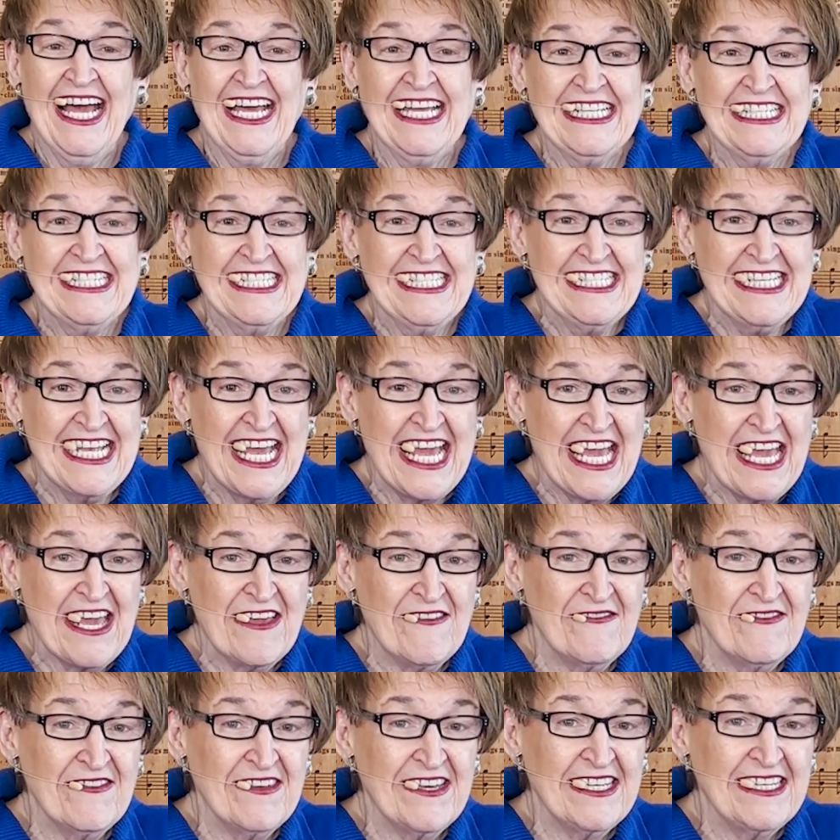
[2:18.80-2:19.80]

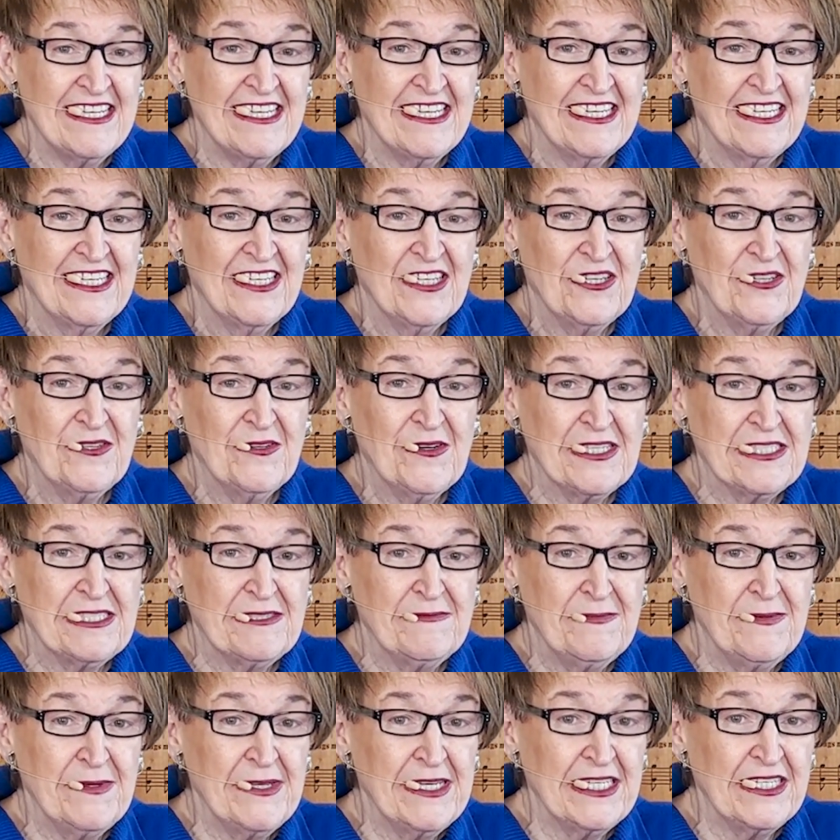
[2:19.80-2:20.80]
David, who has
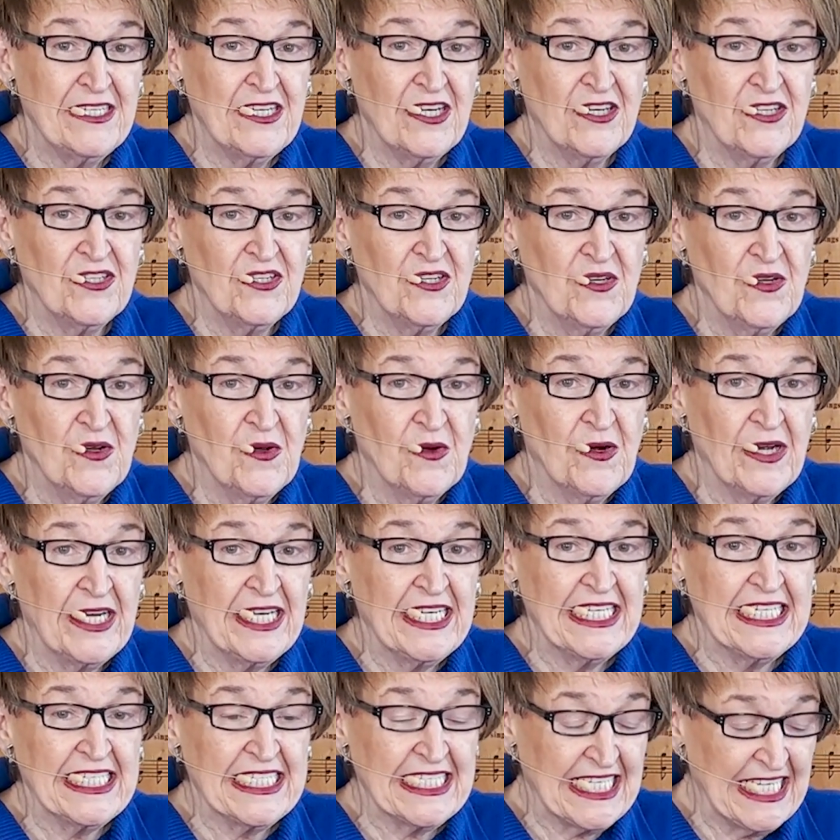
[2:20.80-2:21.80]
been
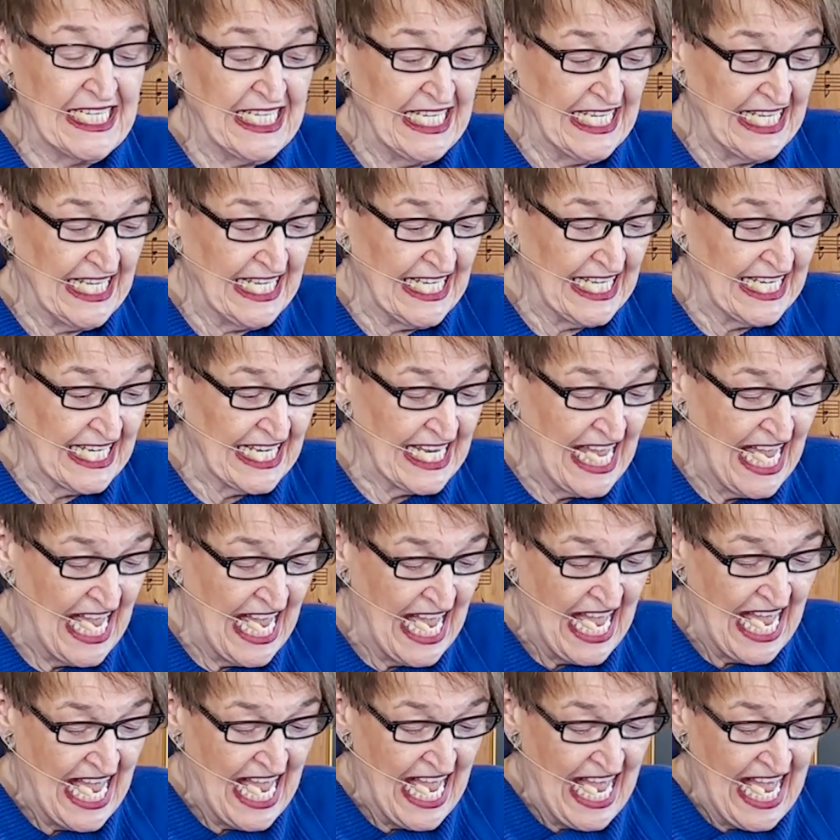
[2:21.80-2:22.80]
anointed king,
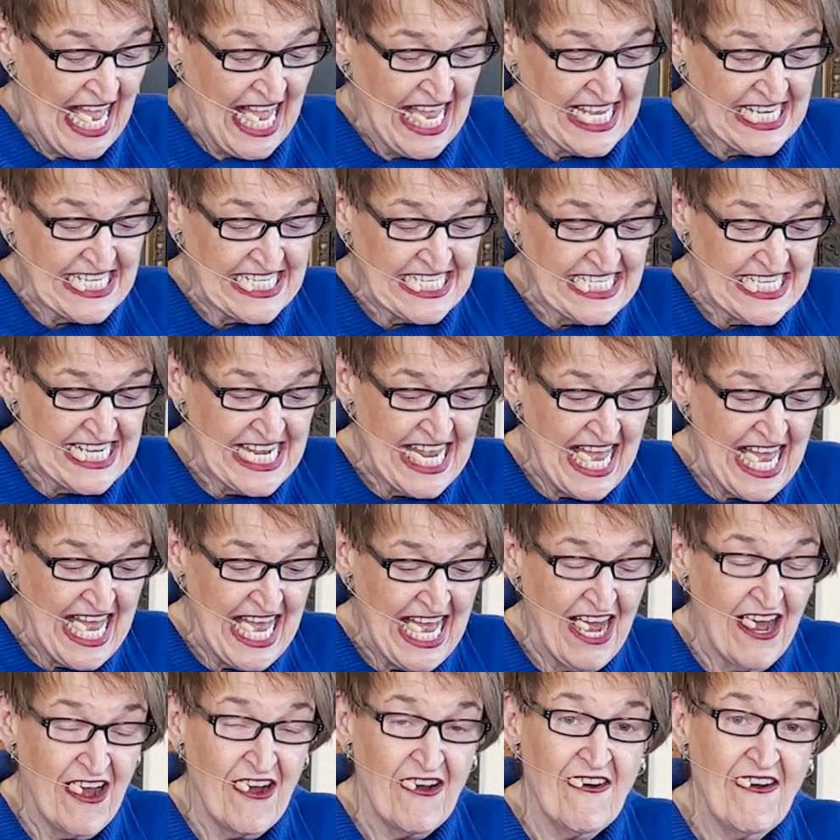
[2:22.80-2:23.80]

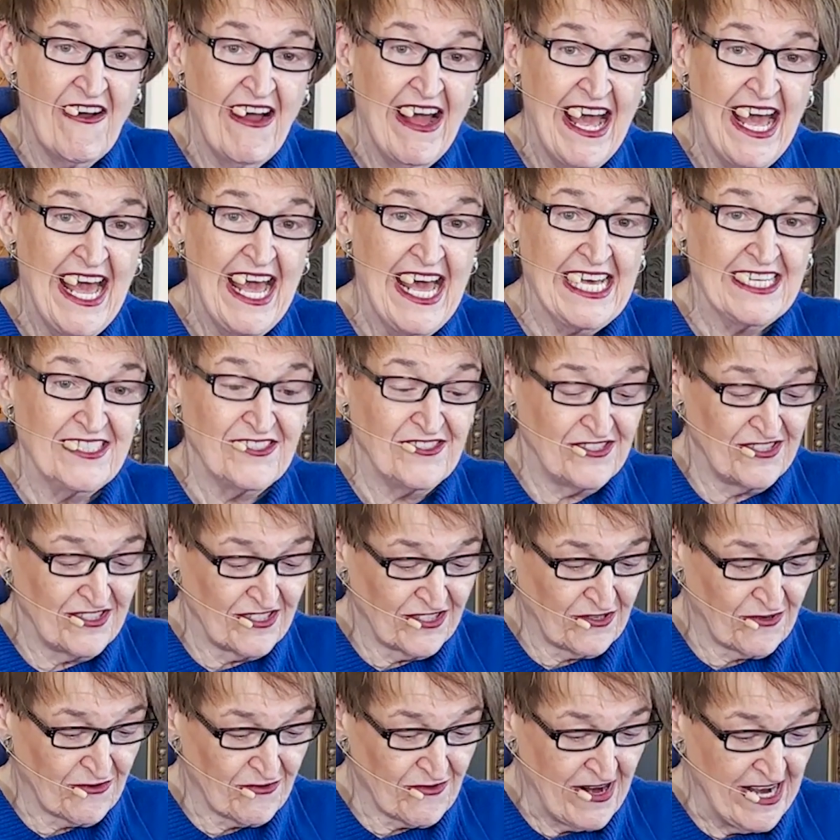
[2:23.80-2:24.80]
now has the
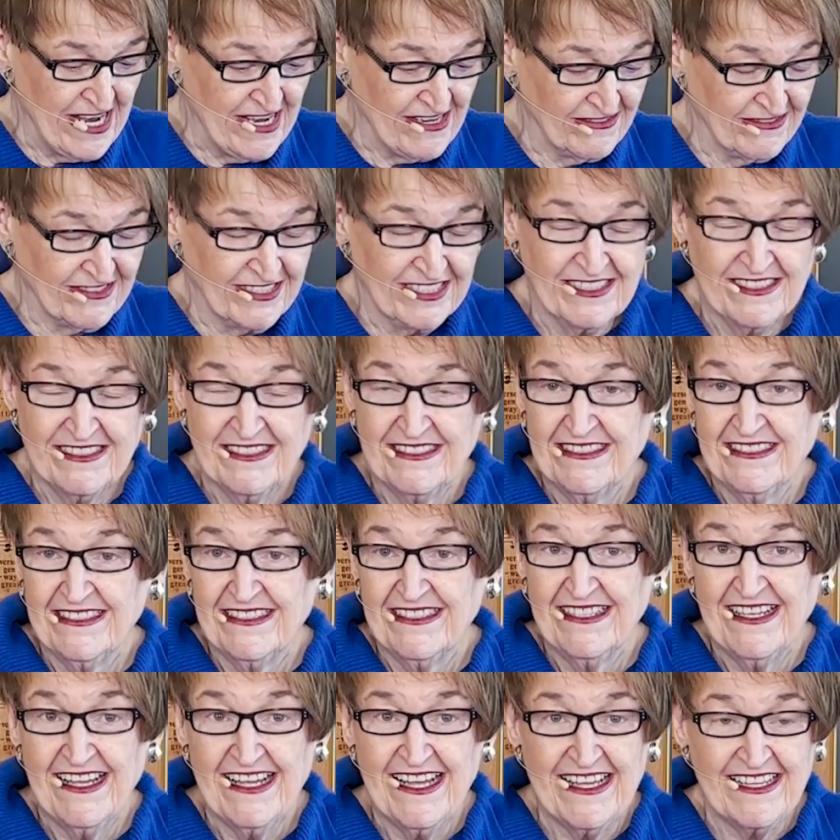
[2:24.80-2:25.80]
crown,
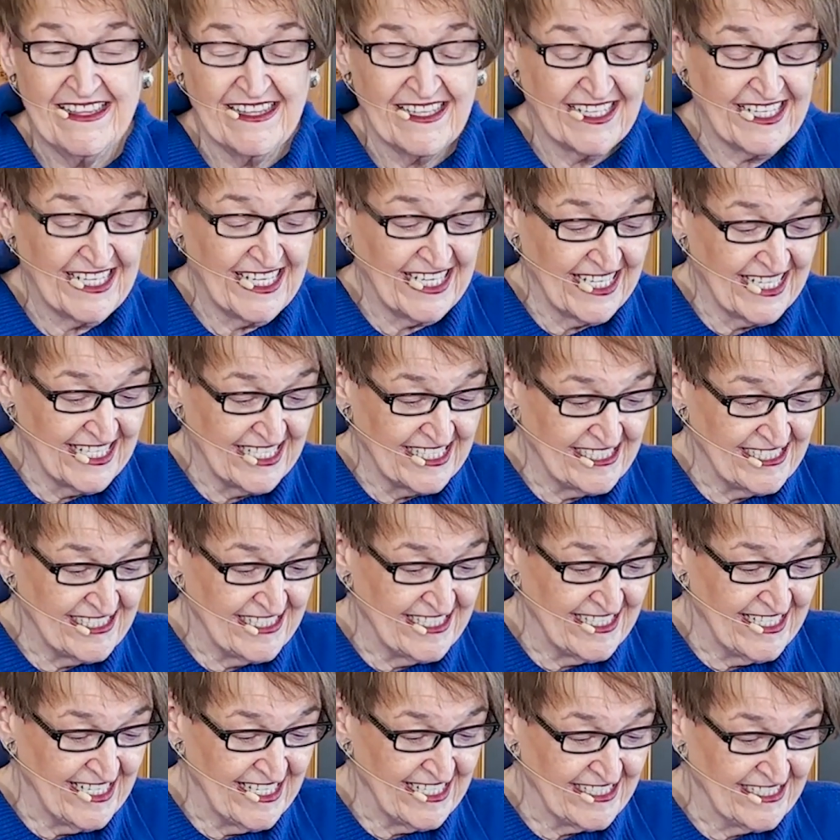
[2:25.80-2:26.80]
and the king is
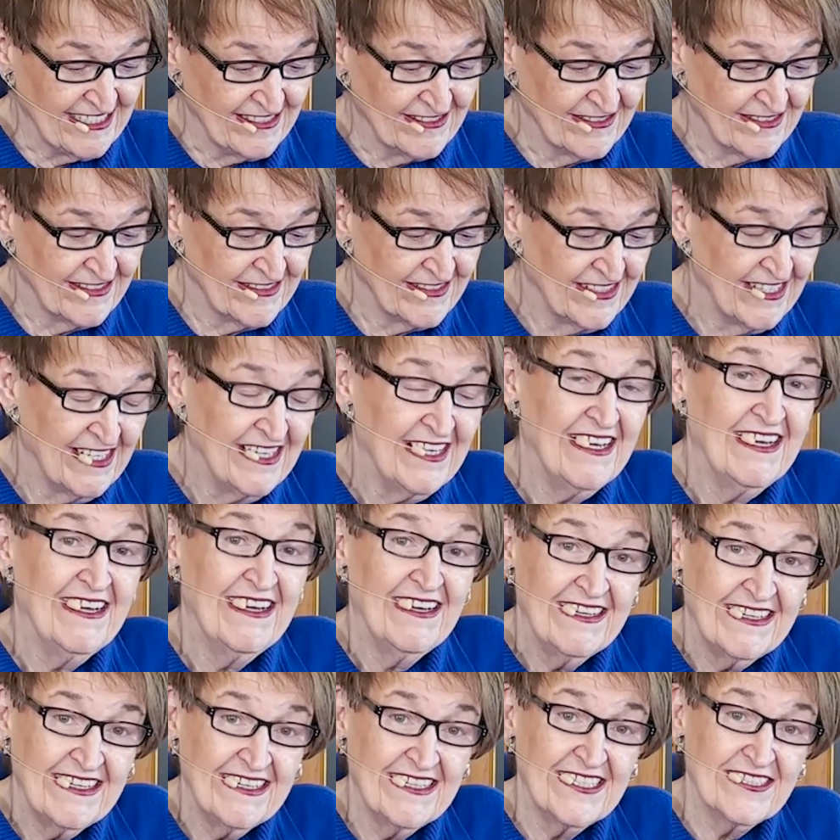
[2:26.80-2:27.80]
dead.
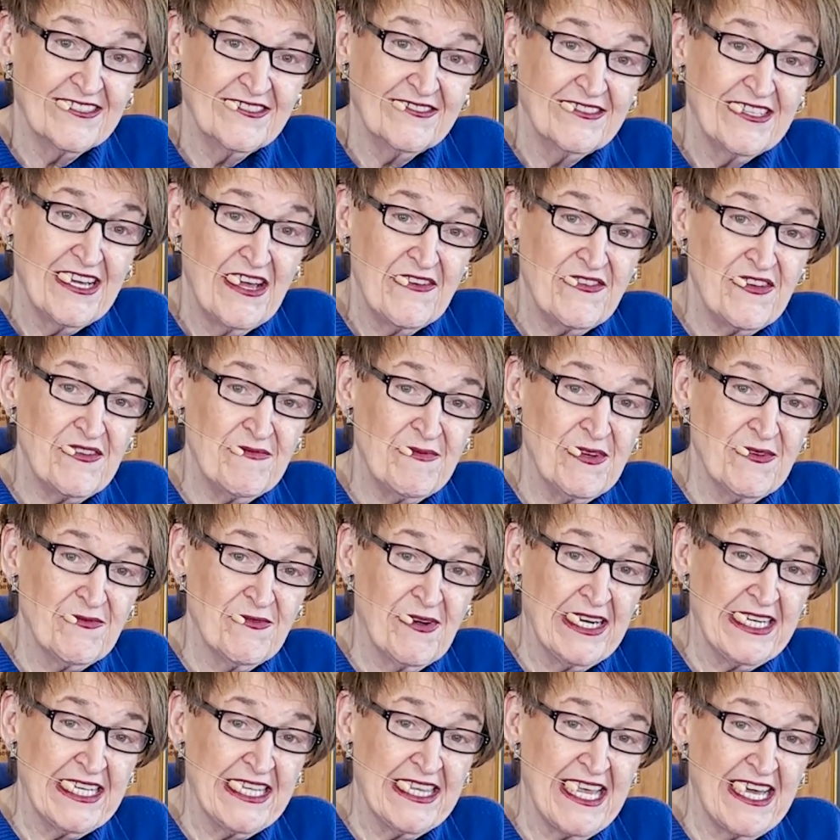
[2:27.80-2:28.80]
You know, if you'd been
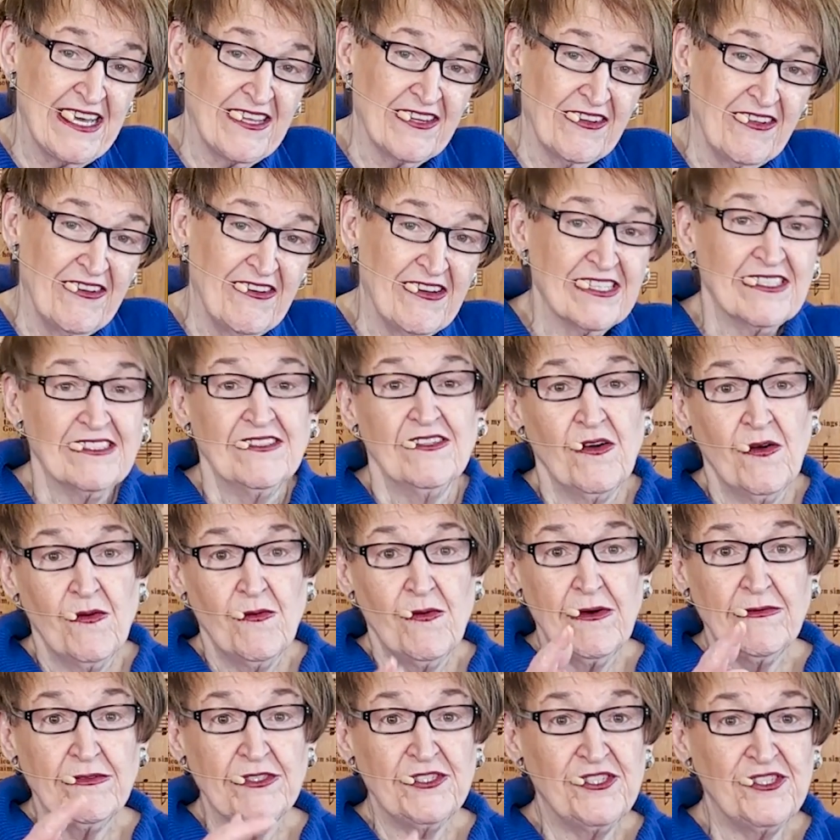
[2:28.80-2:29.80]
waiting that long,
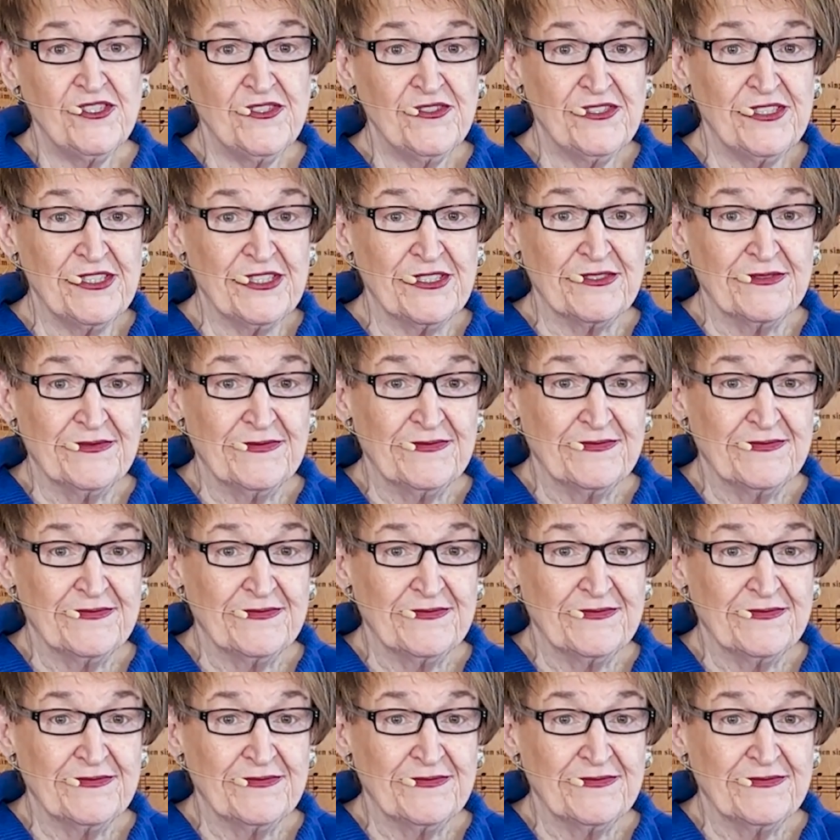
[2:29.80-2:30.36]
what would you do?